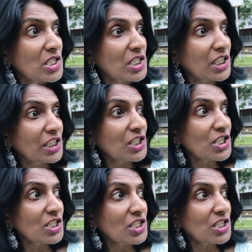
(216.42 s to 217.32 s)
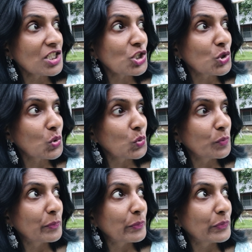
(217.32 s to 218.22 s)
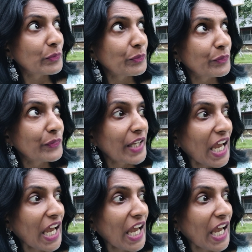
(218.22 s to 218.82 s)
Senior citizens group. They